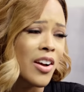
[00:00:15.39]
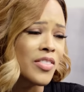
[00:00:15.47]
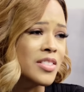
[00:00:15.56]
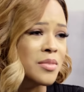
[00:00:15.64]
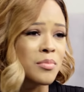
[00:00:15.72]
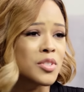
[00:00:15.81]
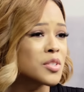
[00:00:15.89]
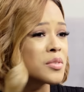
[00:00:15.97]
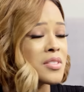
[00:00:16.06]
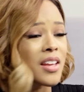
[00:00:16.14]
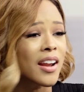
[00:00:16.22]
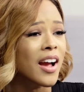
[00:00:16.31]
on some
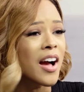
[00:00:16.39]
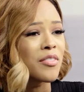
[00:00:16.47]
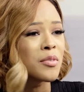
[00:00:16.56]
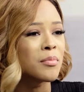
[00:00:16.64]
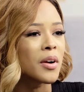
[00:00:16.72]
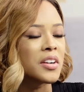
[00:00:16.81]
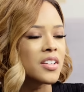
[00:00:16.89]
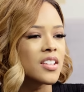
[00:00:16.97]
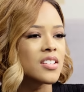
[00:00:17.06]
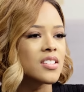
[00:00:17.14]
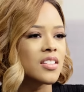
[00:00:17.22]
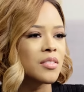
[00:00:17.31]
shoes that I got from
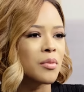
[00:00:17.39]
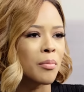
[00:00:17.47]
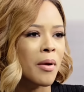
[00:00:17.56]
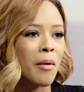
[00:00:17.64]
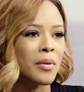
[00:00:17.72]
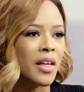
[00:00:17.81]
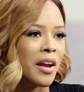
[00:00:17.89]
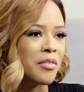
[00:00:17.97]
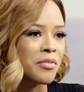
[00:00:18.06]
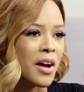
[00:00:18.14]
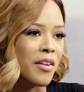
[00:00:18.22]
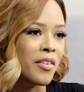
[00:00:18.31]
Barney's and probably like
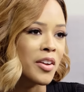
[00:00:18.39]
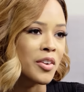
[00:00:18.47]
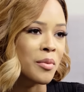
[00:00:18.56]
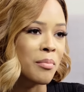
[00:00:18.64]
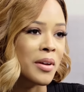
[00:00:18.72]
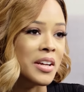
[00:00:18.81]
500